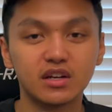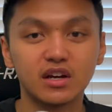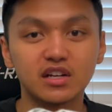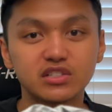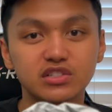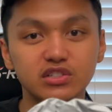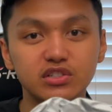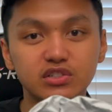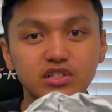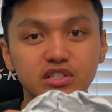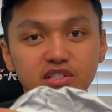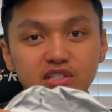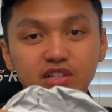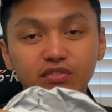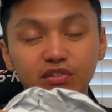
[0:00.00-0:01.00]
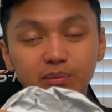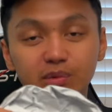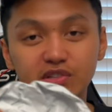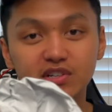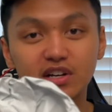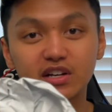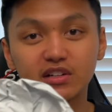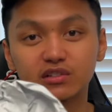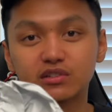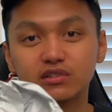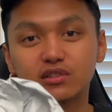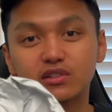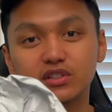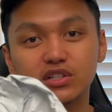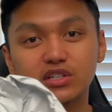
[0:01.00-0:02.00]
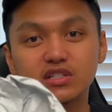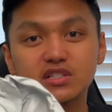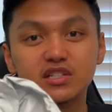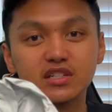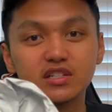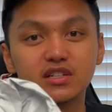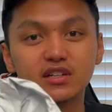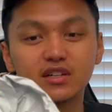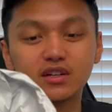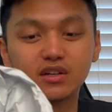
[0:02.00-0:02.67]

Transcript: as you can see from the title, Yeezy